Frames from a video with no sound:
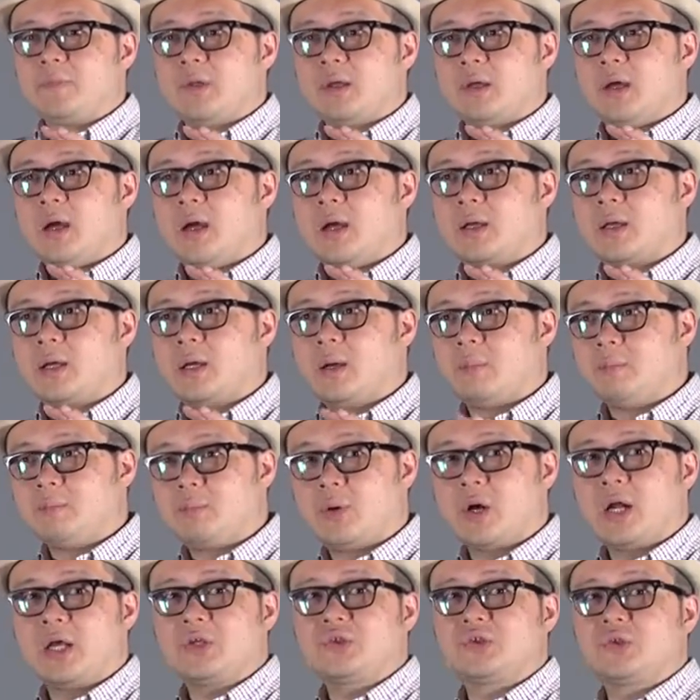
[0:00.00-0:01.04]
uh,
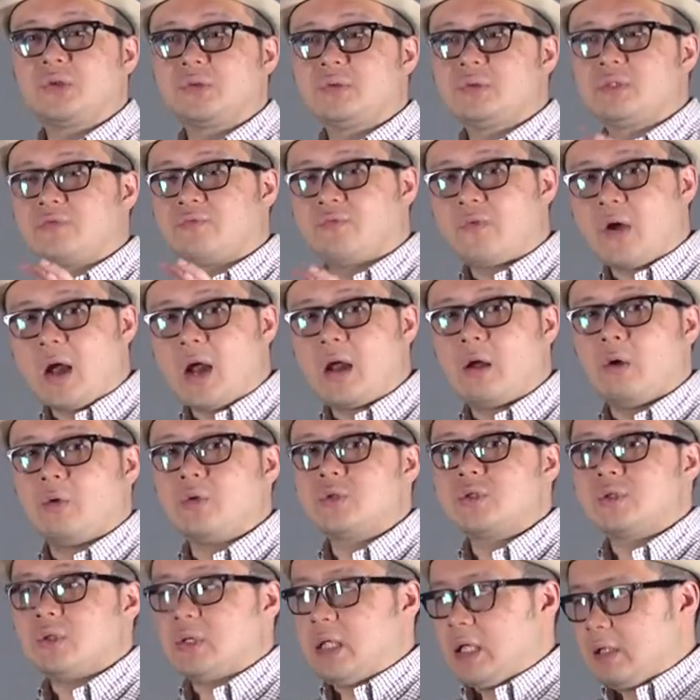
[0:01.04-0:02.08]
compressions
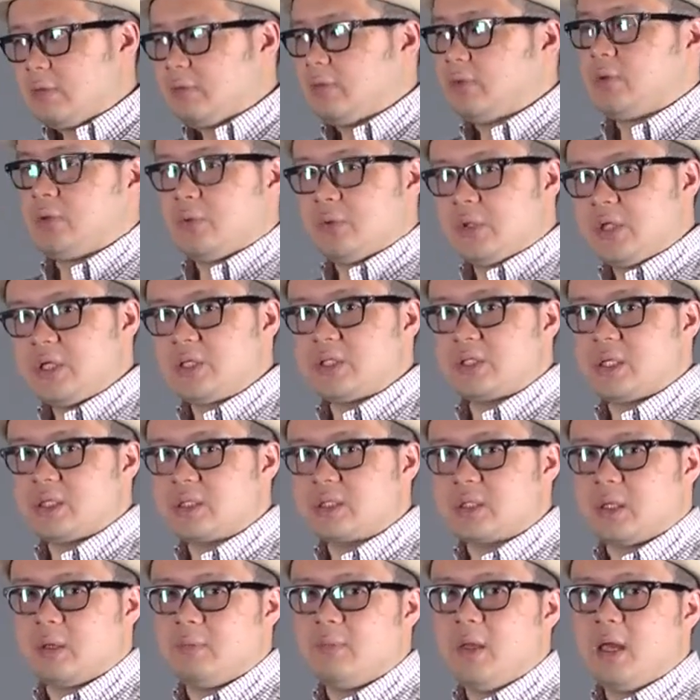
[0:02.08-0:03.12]
files into this
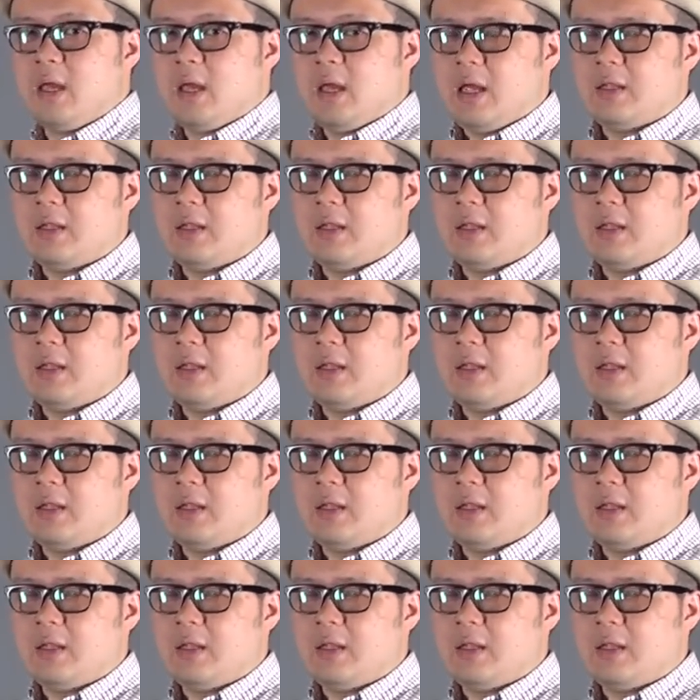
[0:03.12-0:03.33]
system,